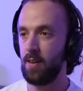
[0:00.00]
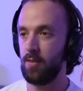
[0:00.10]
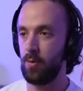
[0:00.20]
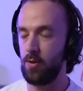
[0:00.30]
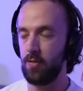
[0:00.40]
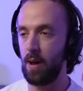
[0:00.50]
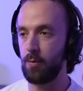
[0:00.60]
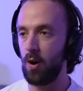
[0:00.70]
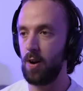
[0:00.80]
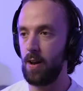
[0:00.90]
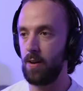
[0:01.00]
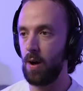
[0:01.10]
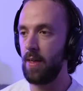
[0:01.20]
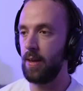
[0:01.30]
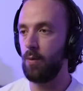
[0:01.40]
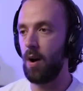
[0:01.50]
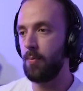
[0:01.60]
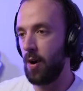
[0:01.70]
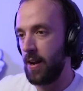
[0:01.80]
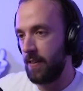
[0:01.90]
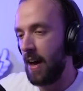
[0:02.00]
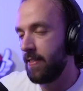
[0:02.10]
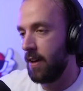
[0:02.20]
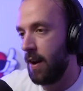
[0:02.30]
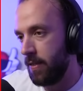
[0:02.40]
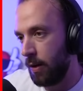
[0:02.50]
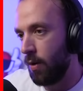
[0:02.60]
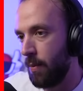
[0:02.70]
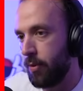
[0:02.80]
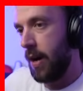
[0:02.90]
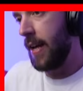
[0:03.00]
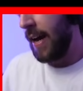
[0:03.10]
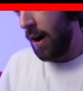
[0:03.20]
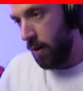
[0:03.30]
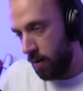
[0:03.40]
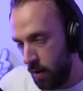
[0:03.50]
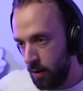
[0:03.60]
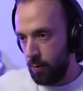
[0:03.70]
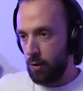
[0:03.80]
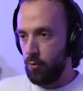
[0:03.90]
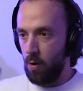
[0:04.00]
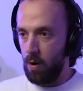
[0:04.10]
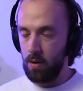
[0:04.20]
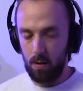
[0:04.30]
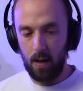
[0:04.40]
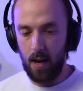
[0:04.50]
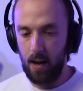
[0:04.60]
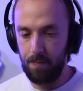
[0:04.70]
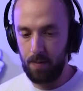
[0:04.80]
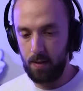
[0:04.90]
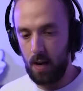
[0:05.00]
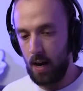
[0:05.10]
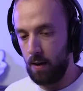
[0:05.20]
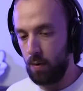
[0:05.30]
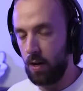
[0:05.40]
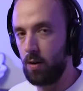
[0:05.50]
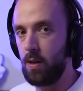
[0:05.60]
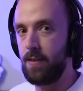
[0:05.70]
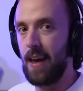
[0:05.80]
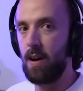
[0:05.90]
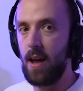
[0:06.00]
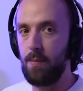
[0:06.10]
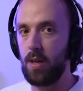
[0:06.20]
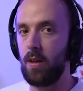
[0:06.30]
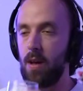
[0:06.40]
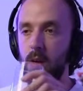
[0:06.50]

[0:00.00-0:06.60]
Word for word: so we just upgraded, I think we're upgrading that then. I think we're upgrading our quick draw, uh, uh, what do you call it, Deadeye ability.